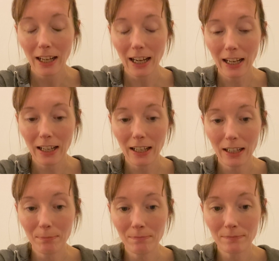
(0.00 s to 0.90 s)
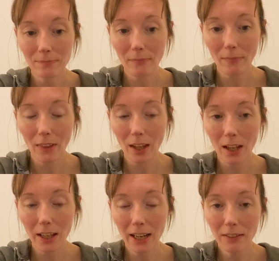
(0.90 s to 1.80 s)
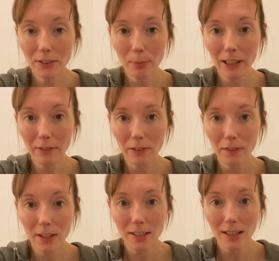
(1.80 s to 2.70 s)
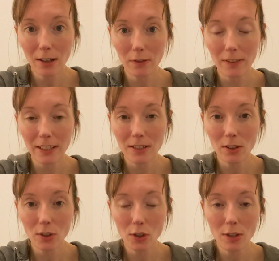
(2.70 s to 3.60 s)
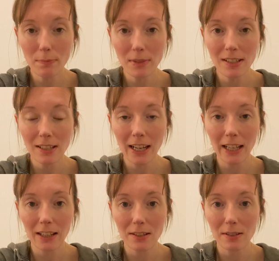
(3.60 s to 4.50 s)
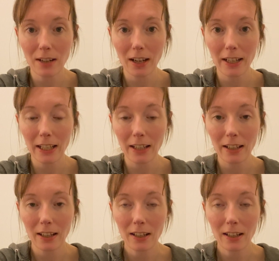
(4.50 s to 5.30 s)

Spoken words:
You have to believe it for yourself, and it's not just mistakes like,